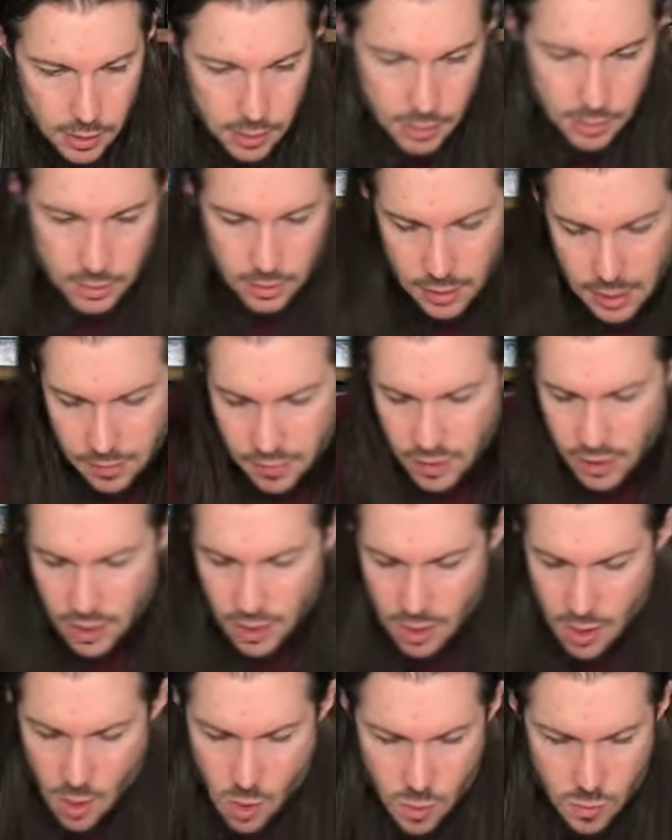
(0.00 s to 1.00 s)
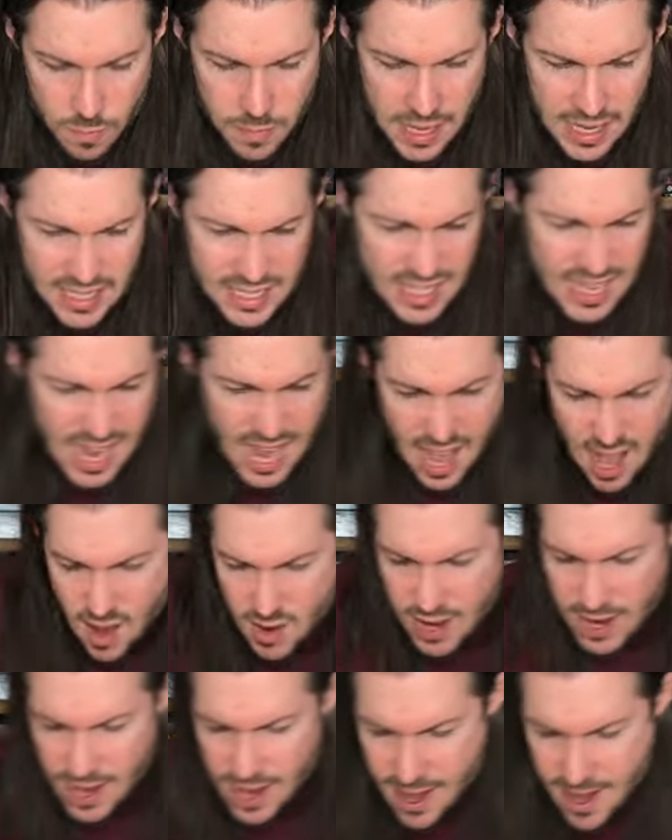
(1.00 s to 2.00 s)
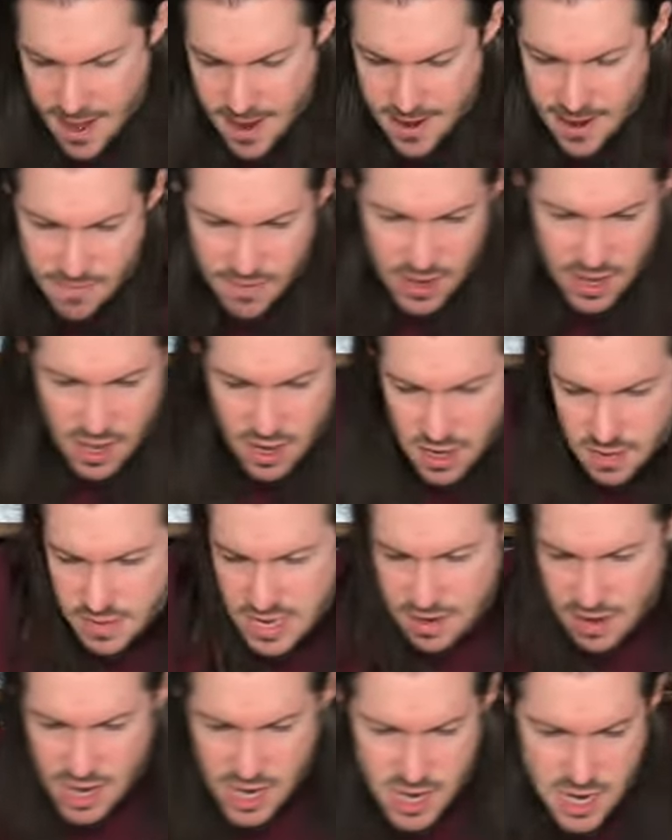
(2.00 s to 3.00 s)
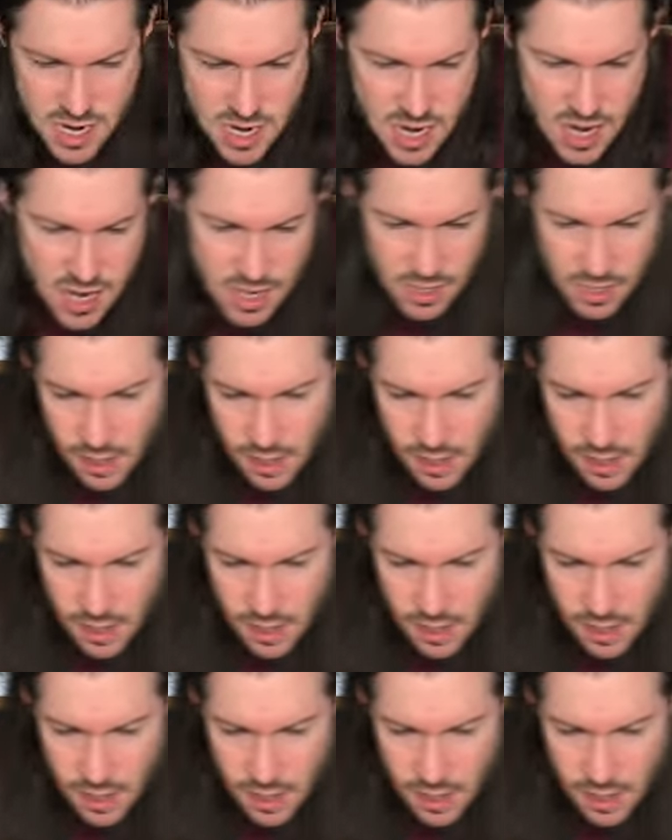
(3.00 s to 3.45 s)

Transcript: You're never gonna hold me down. Never gonna make it hurt.